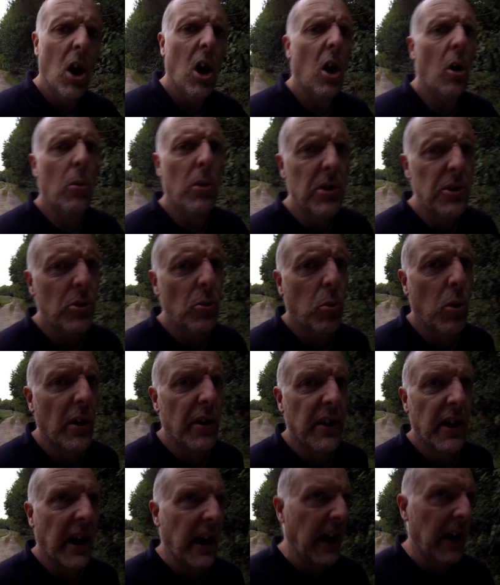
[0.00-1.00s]
I wonder why
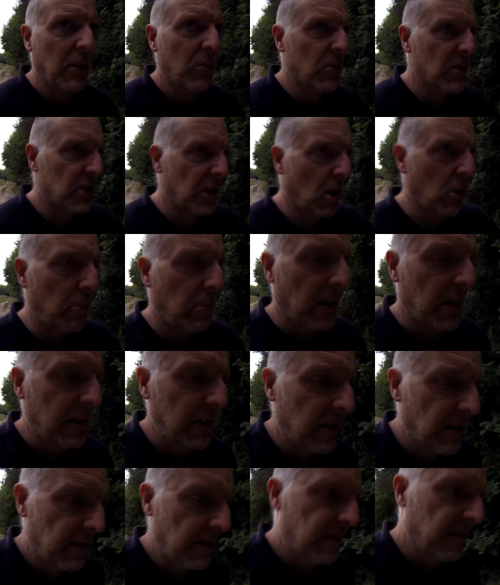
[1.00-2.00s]
the gate was
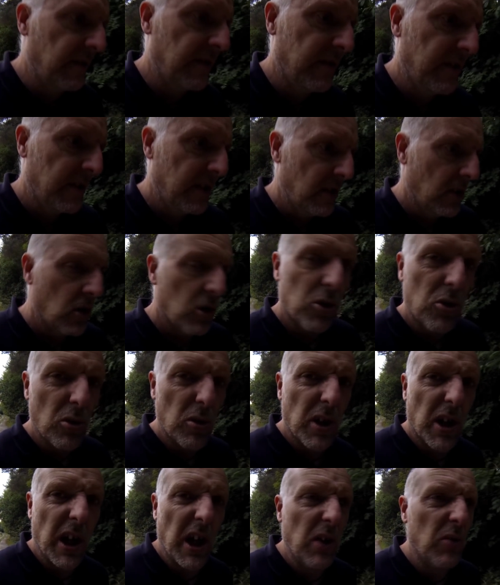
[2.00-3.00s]
open. I thought
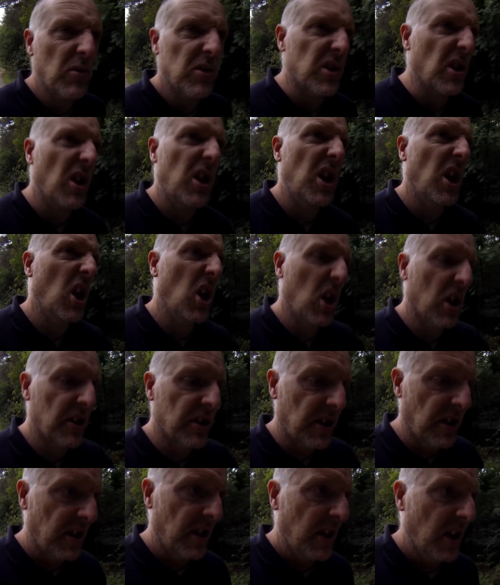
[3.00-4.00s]
the gate was
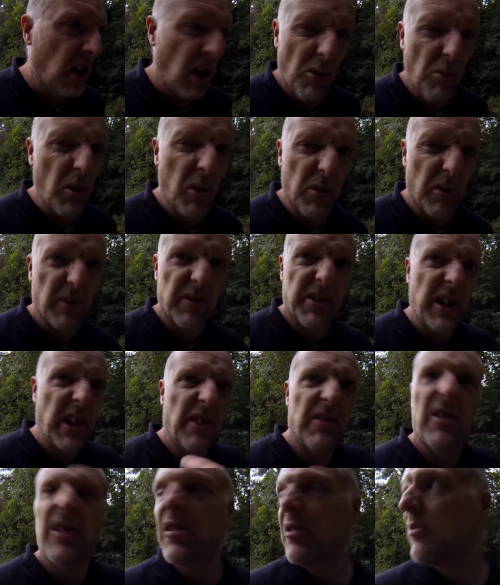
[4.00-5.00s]
unlocked. I won't go
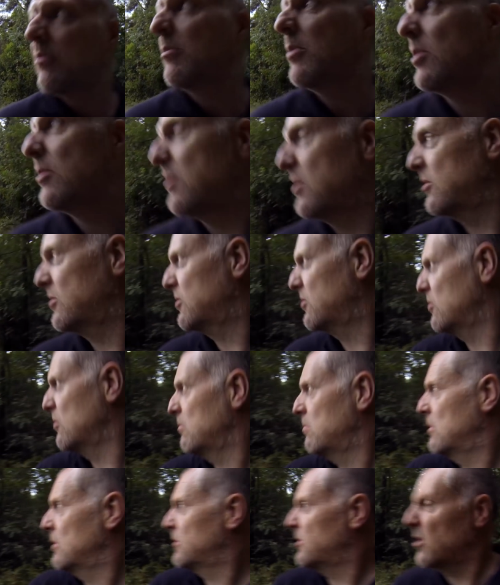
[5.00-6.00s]
down there, it's more disturbing.
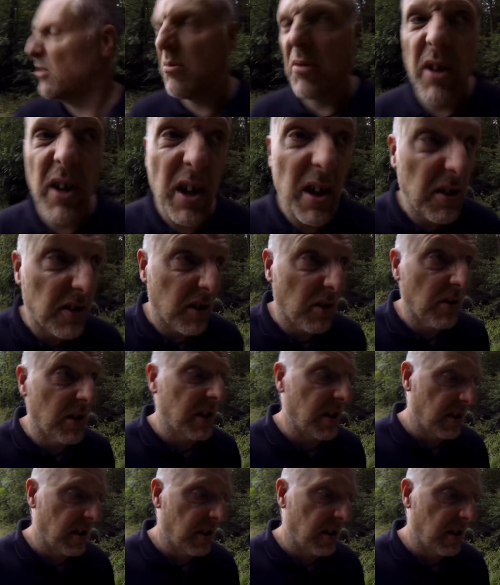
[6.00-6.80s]
I don't know what they're doing.